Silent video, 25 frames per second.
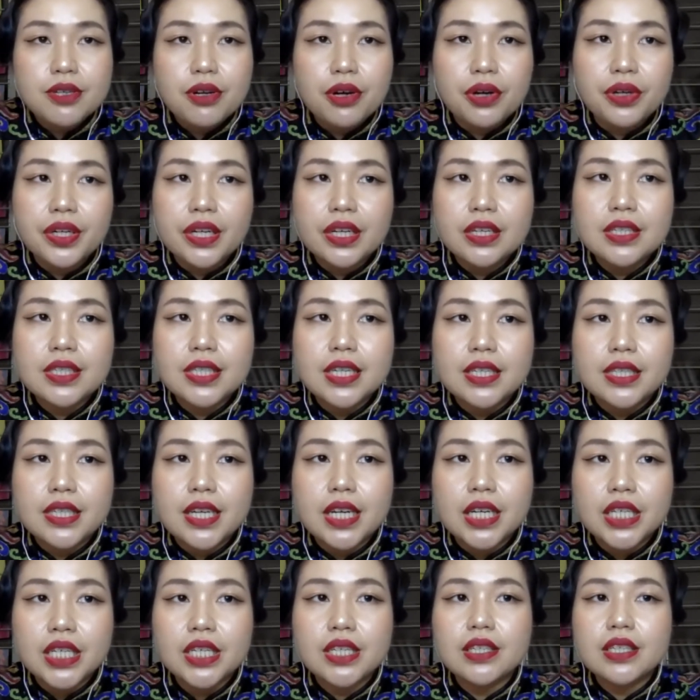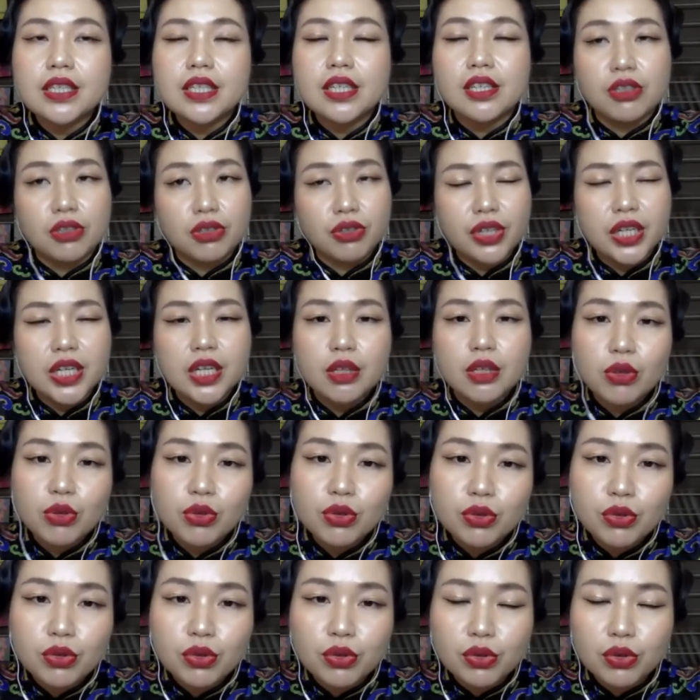audience that's actually agreeing
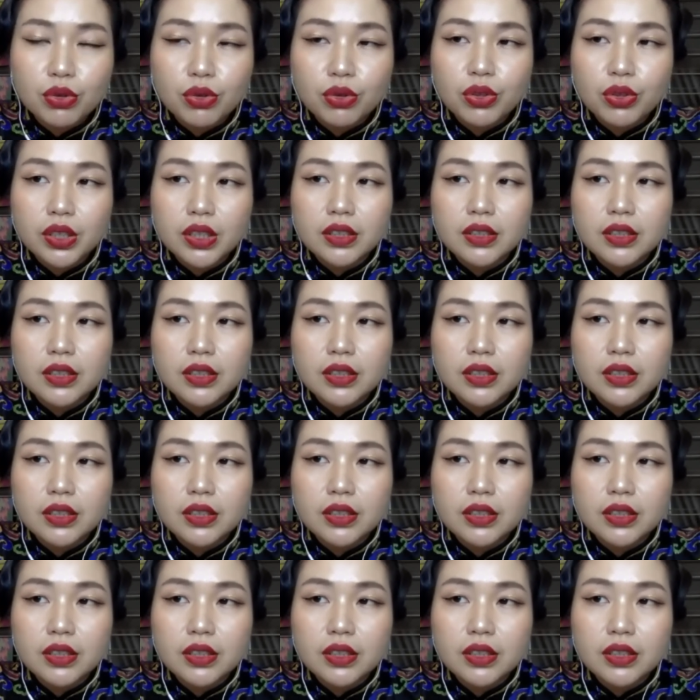to